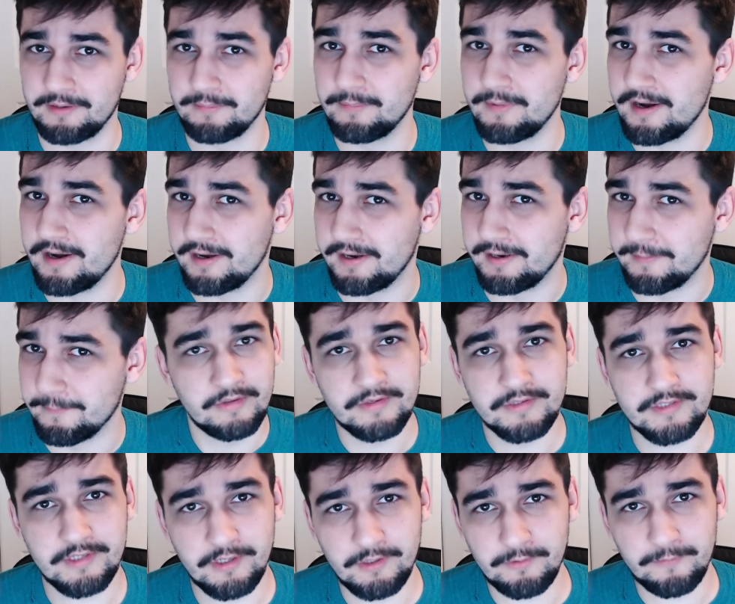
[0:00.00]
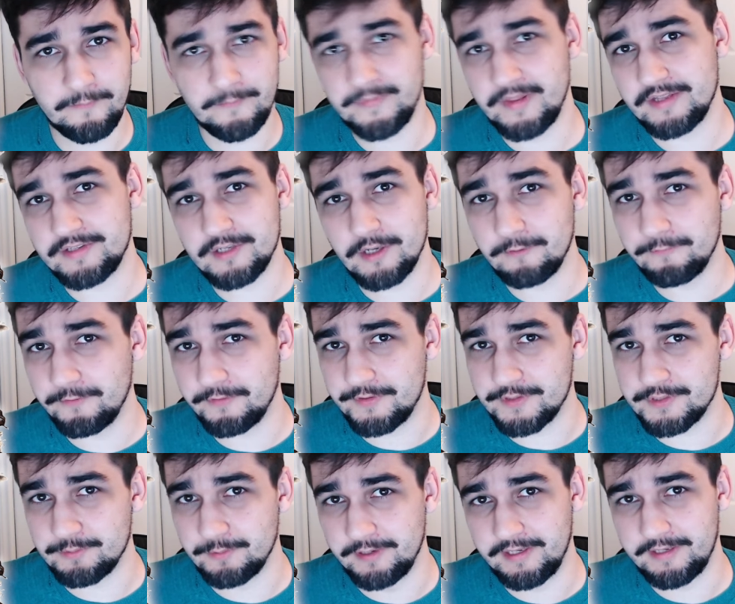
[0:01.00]
combine. So that's all for
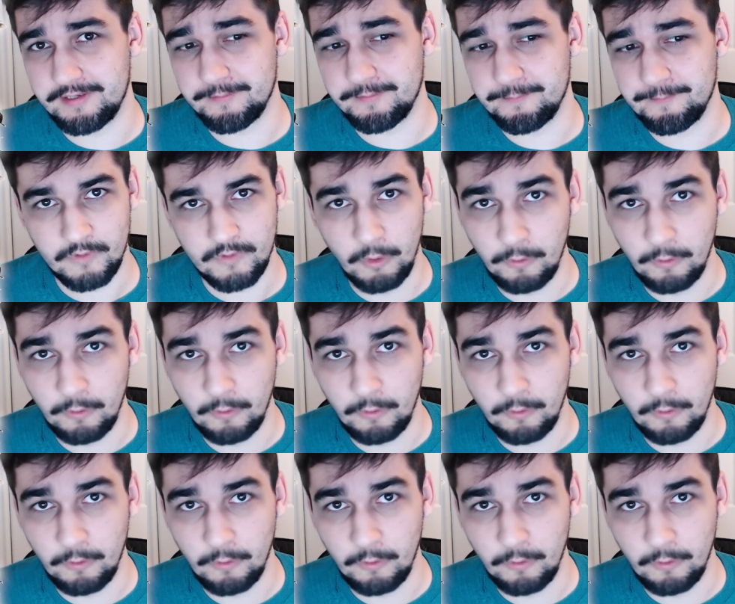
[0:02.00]
this week.